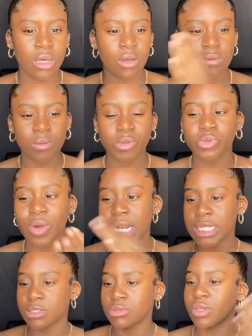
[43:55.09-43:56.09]
we was
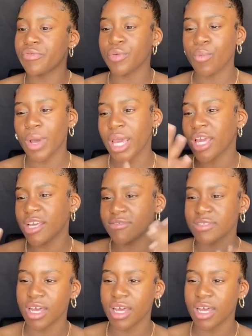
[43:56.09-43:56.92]
riding 2 different waves.